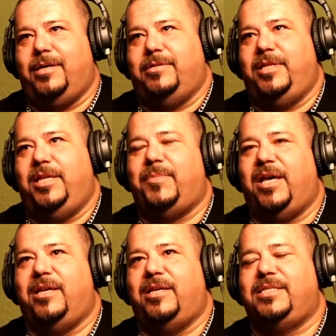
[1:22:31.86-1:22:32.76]
Then
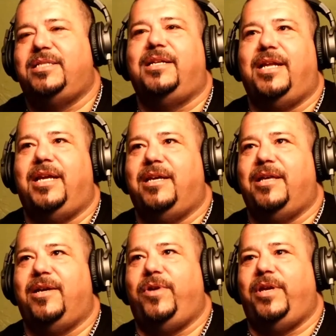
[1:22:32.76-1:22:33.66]
by Sunday of
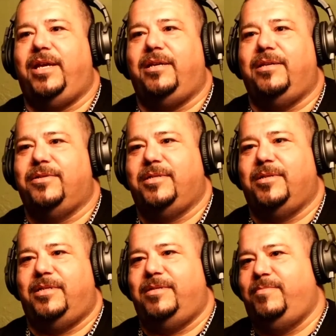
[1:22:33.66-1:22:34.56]
that week, there's
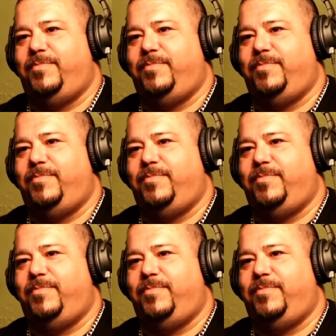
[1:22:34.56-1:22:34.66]
a